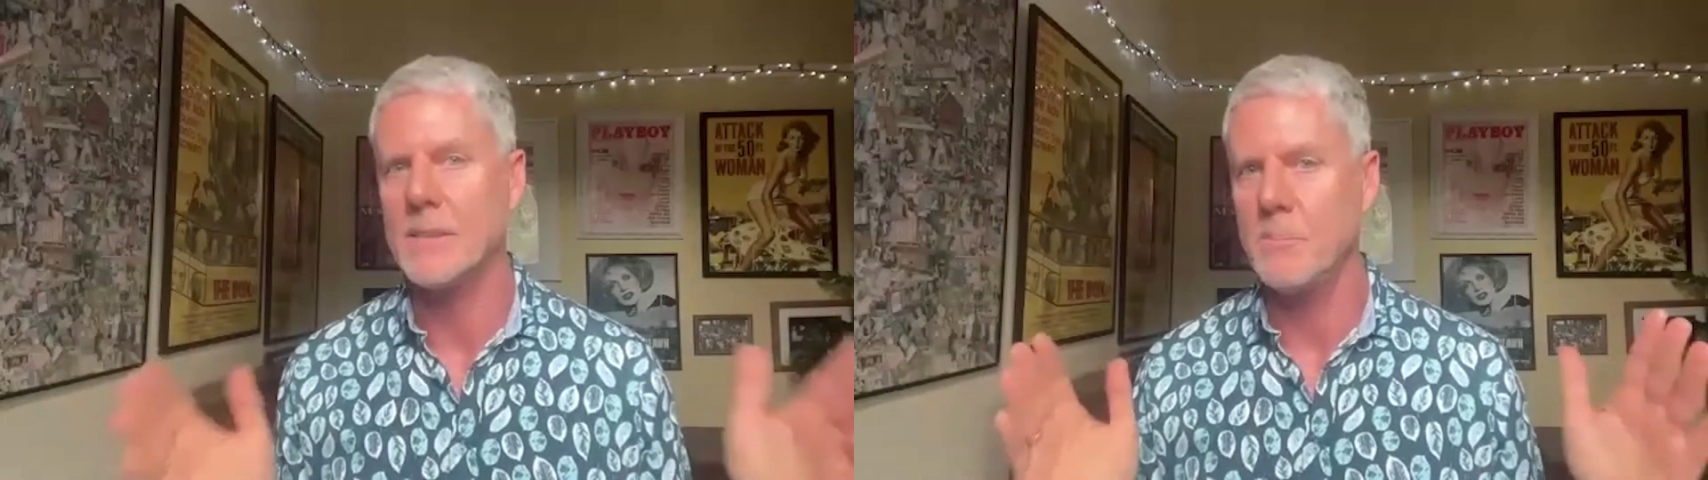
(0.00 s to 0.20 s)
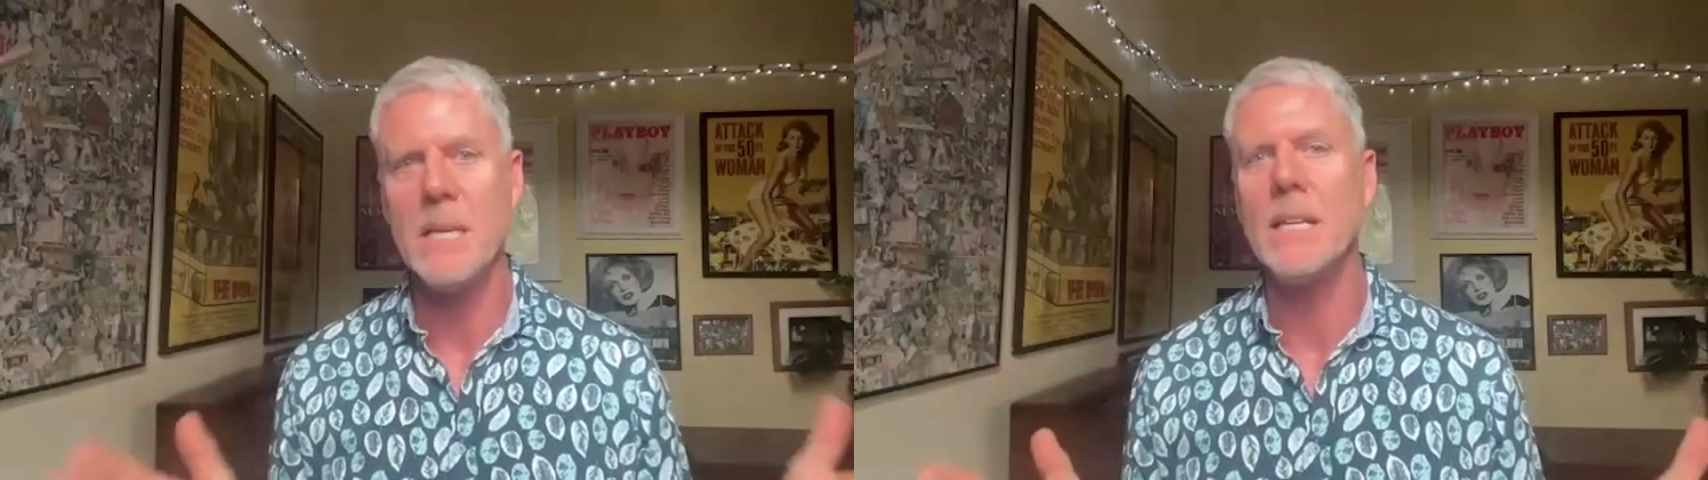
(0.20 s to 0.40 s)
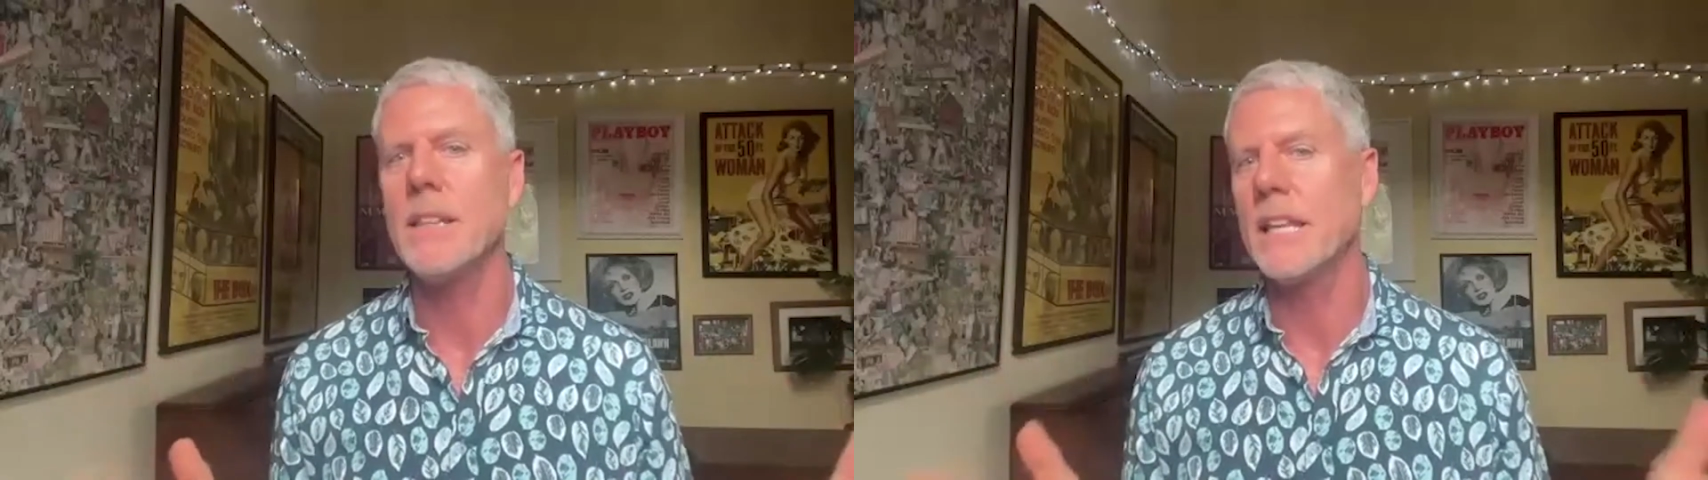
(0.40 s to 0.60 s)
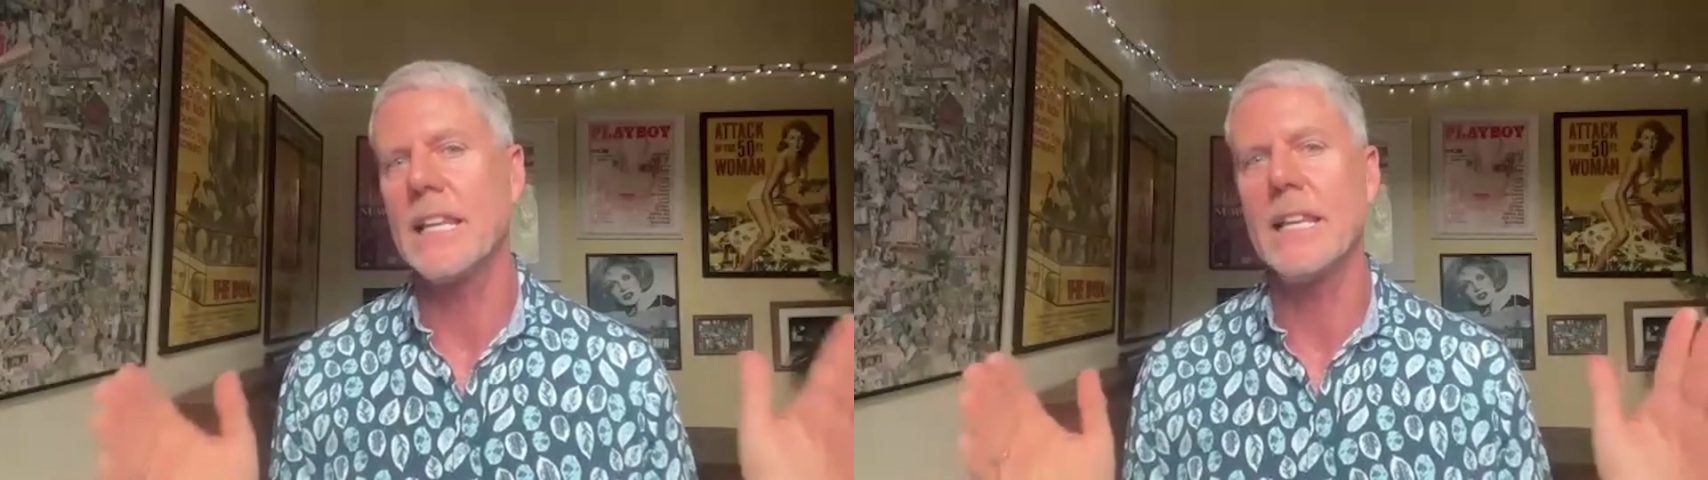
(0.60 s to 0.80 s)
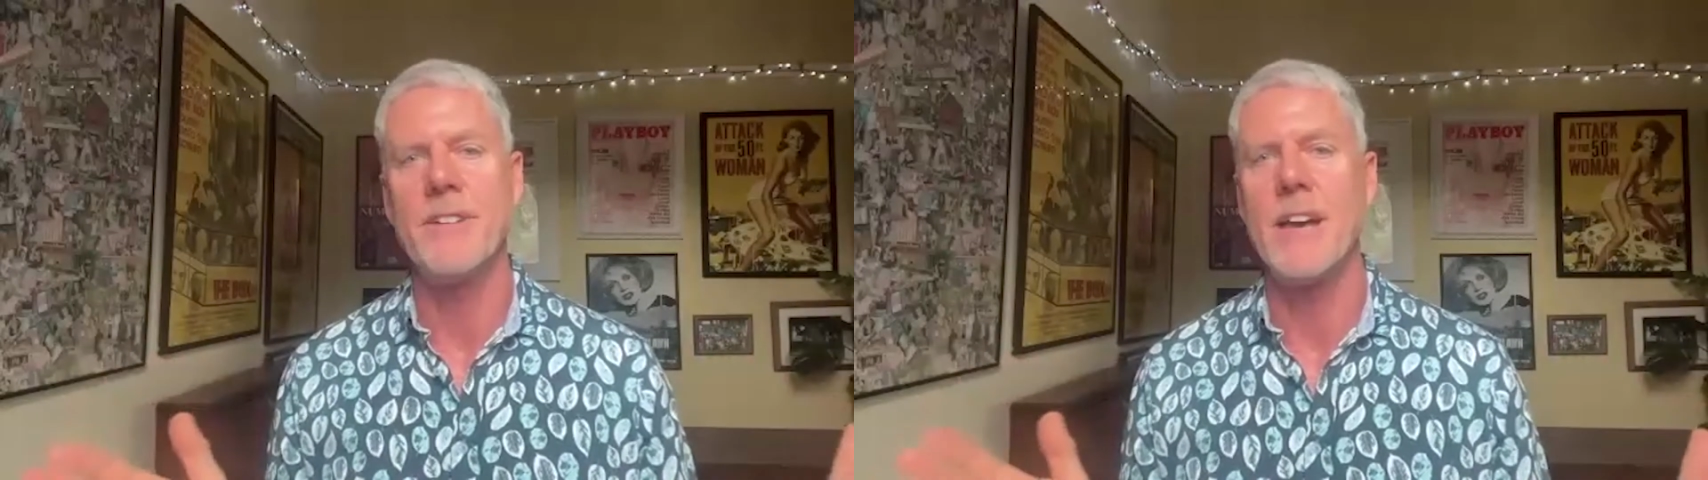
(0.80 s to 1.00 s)
minute at the
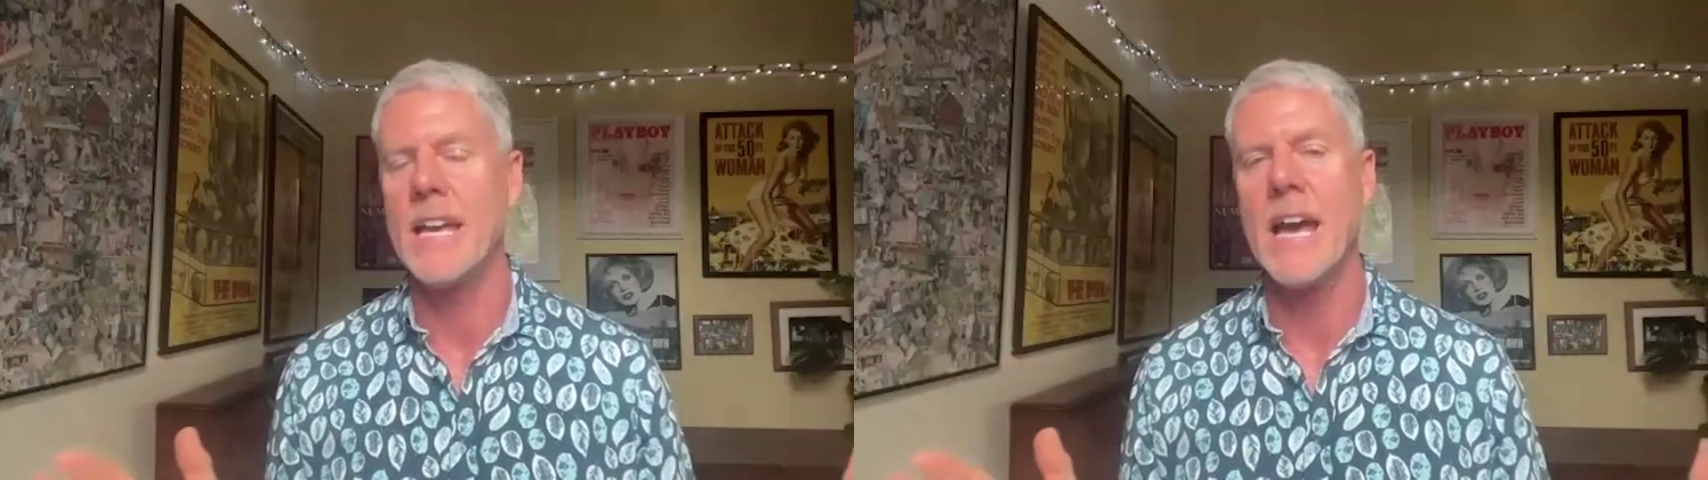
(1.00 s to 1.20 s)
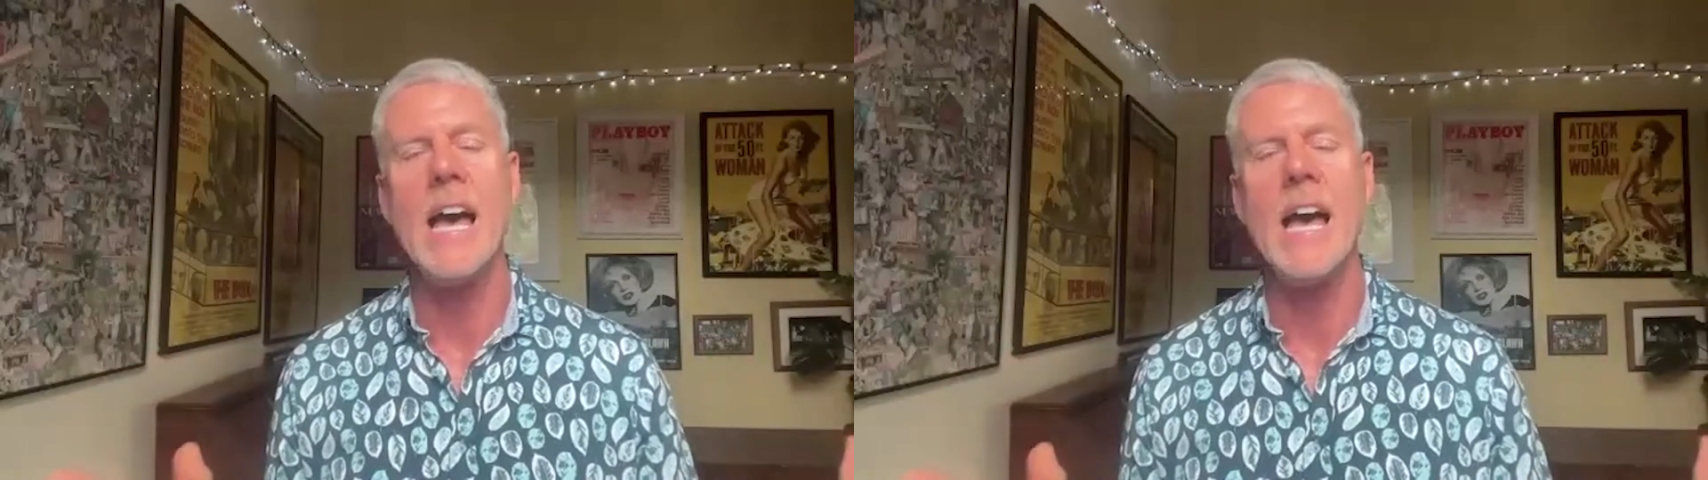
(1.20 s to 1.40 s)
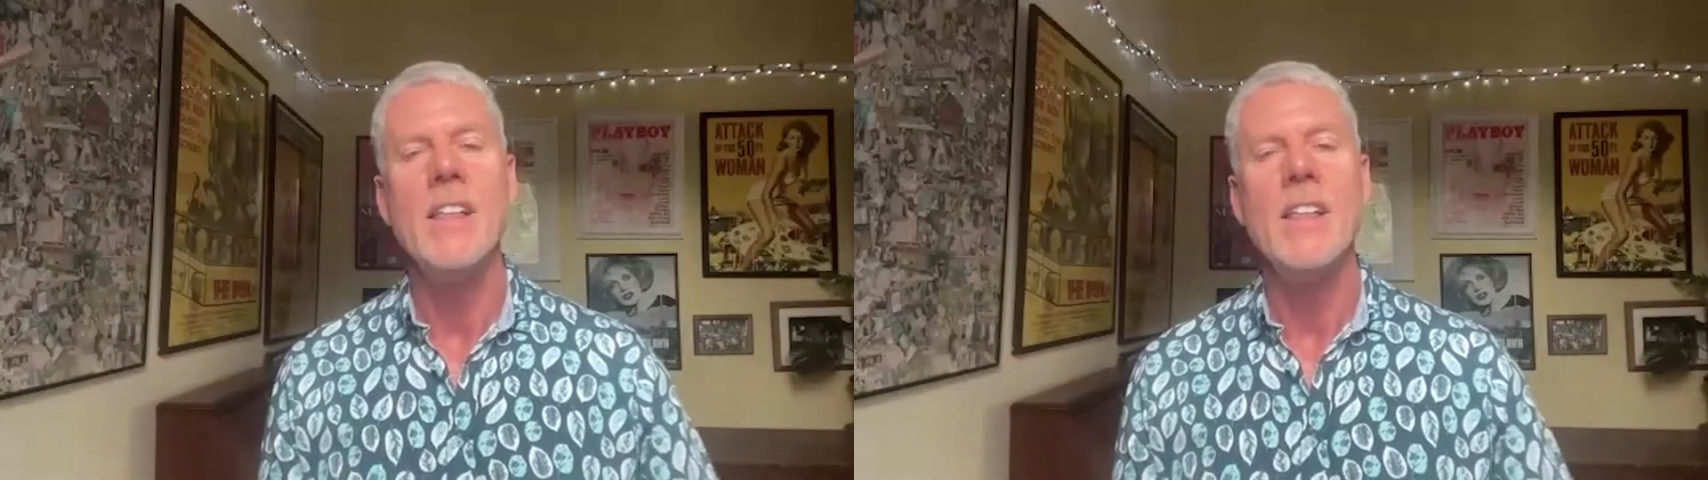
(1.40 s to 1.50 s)
cliffhanger,